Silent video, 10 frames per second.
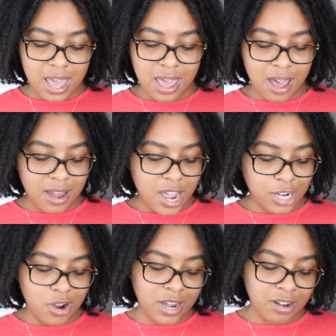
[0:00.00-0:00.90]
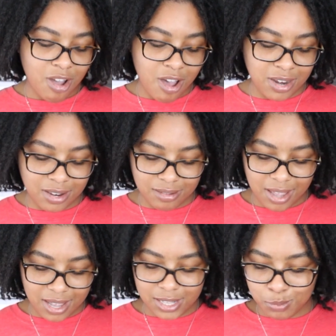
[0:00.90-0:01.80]
and I tried it on and
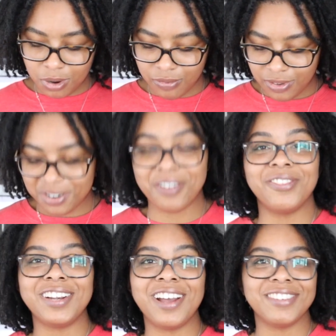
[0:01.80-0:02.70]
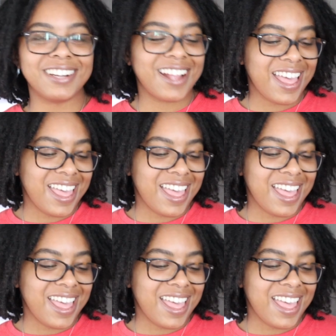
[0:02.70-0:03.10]
like it's perfect or whatever.